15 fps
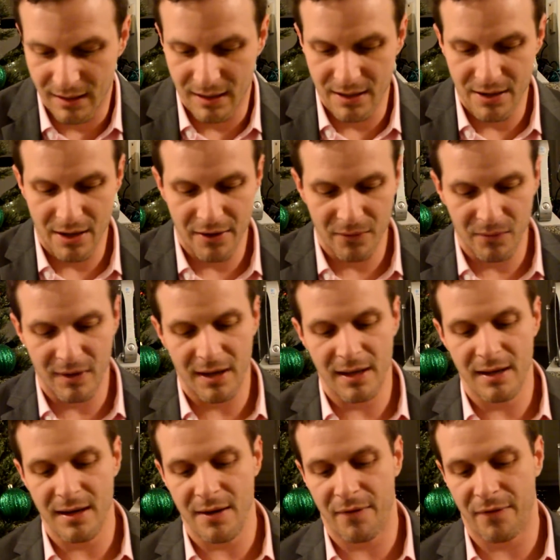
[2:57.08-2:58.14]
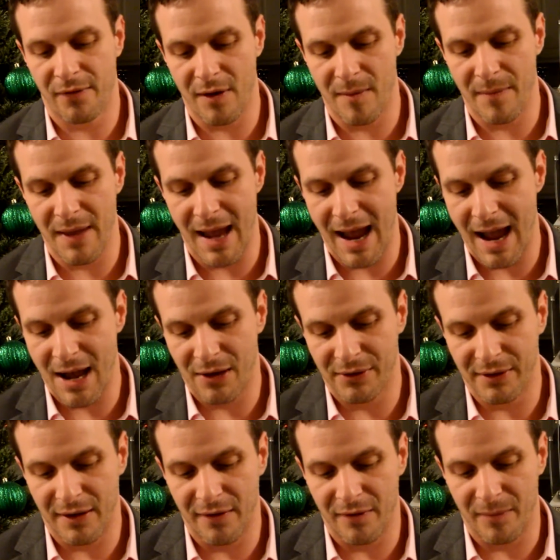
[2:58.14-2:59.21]
Another one from the
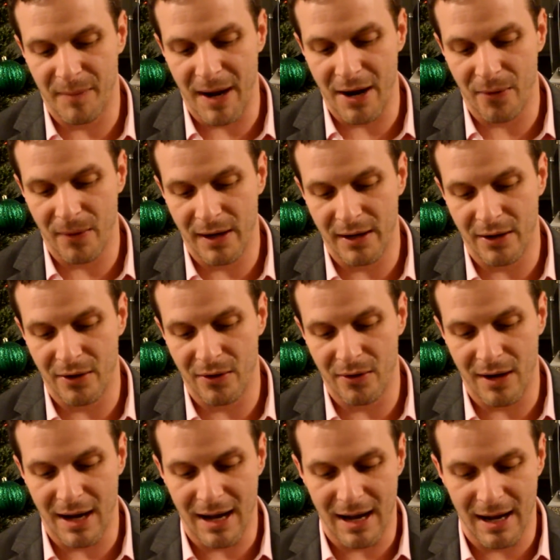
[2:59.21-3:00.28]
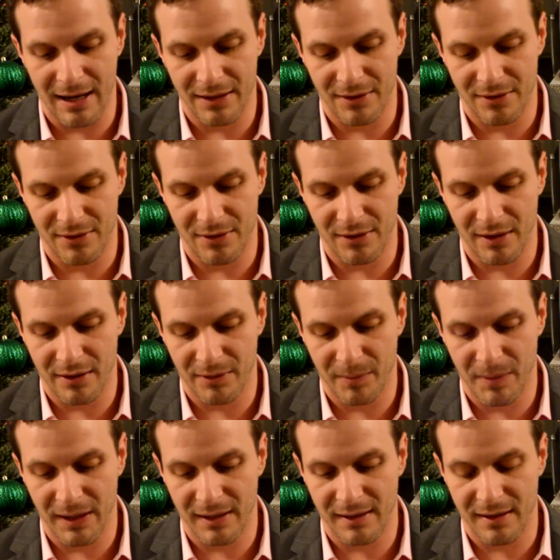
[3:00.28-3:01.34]
House of Byredo. I
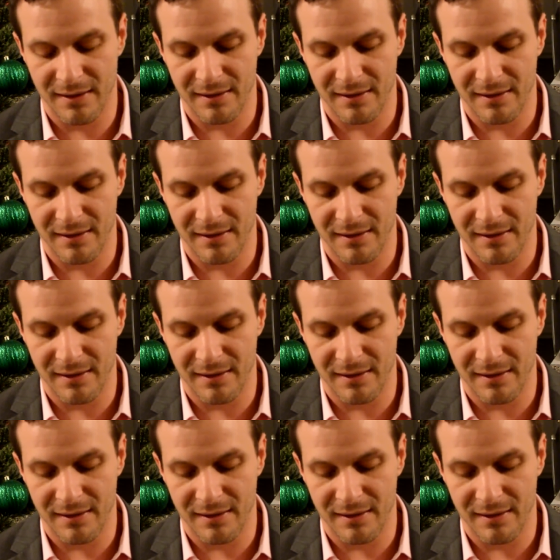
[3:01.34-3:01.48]
just picked